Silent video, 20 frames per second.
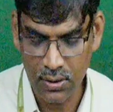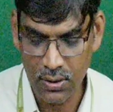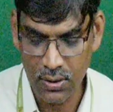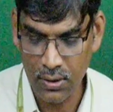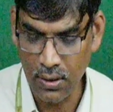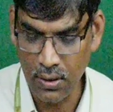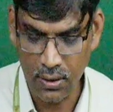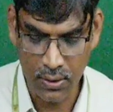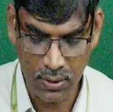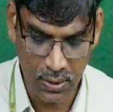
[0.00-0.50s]

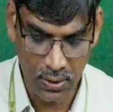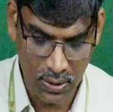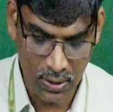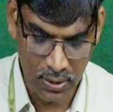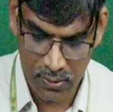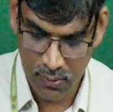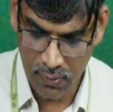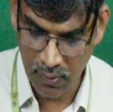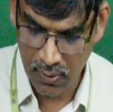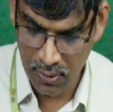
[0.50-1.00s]
It
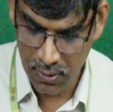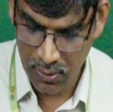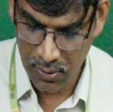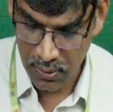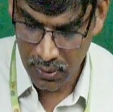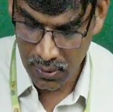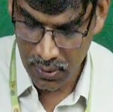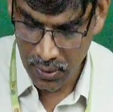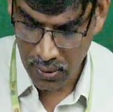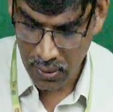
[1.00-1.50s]
is called
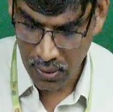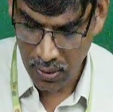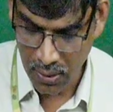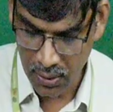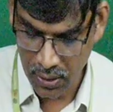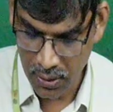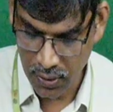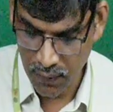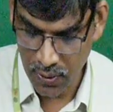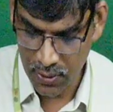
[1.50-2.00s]

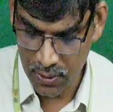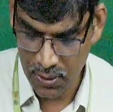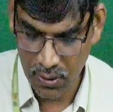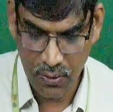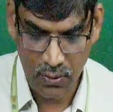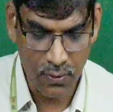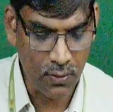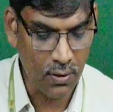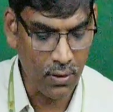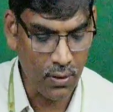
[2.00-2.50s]
equivalent
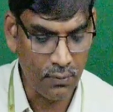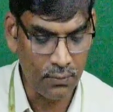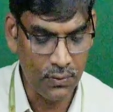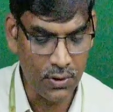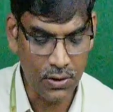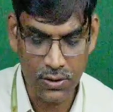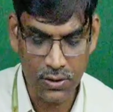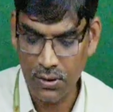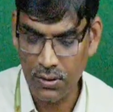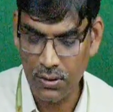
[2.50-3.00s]
circuit of
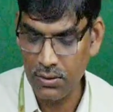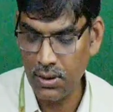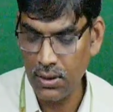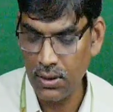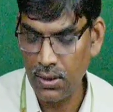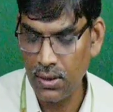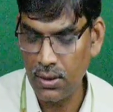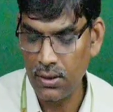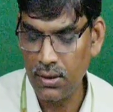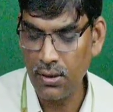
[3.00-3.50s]
this shunt
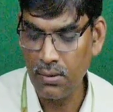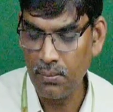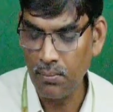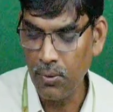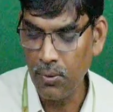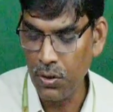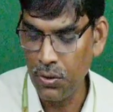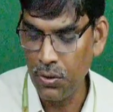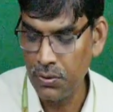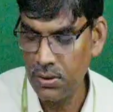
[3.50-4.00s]
generator.
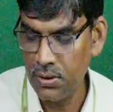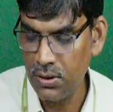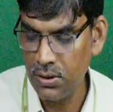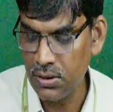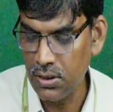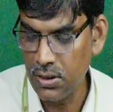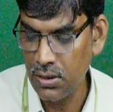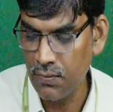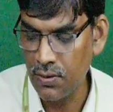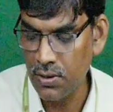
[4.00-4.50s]
By using
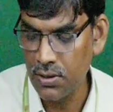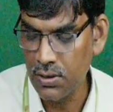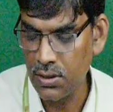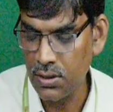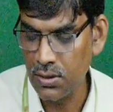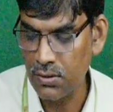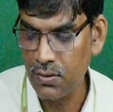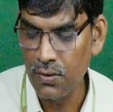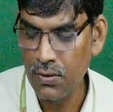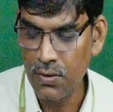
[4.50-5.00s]
these
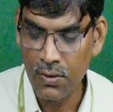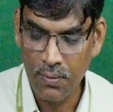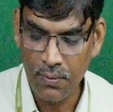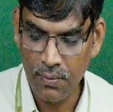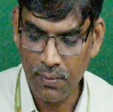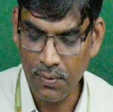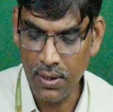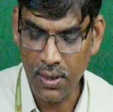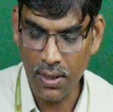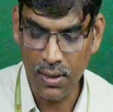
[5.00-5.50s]
equations
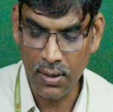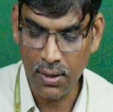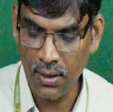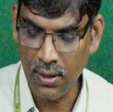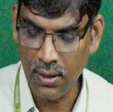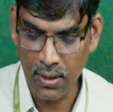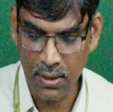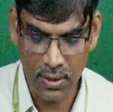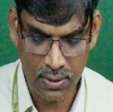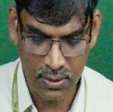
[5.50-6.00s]
we can
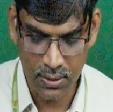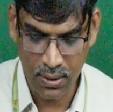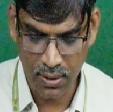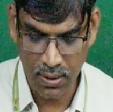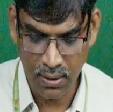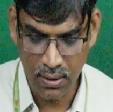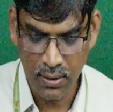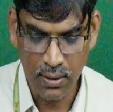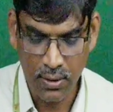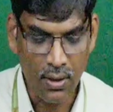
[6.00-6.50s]
analyze
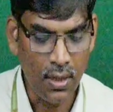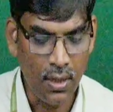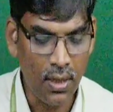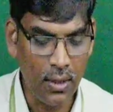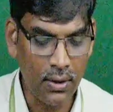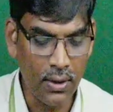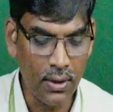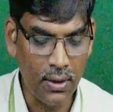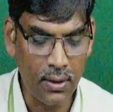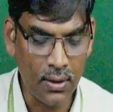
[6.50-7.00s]
the
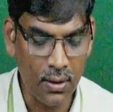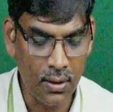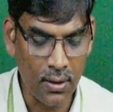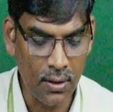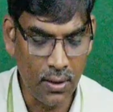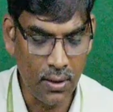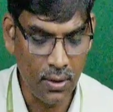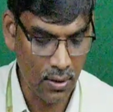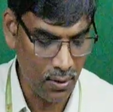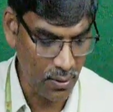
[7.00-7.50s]
all the
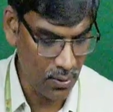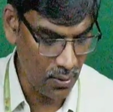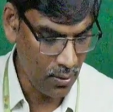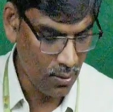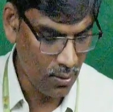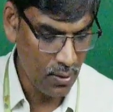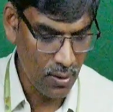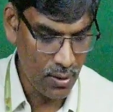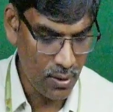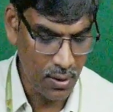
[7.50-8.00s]
internal and
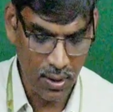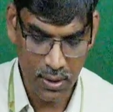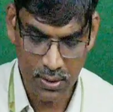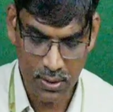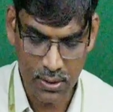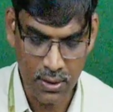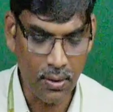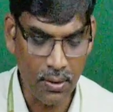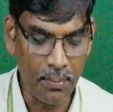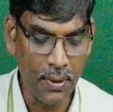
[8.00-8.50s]

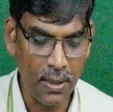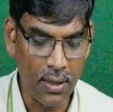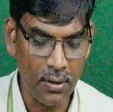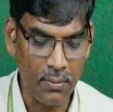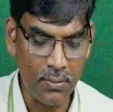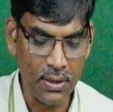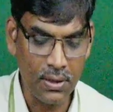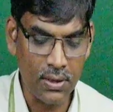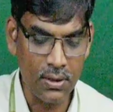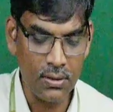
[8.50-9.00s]
external
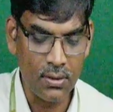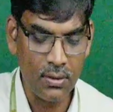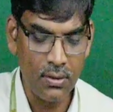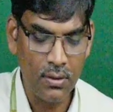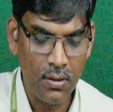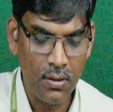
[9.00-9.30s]
parameters.